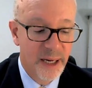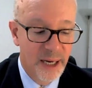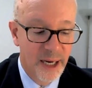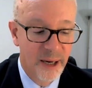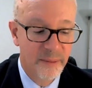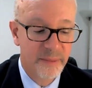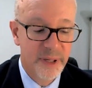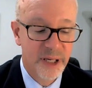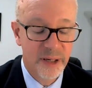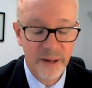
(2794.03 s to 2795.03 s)

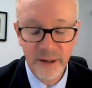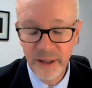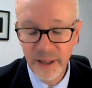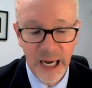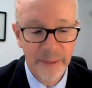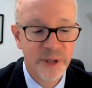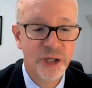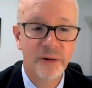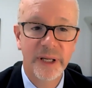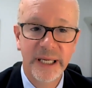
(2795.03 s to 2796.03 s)
up
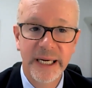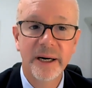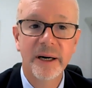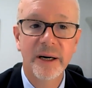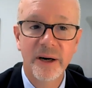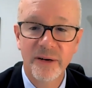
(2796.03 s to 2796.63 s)
to a year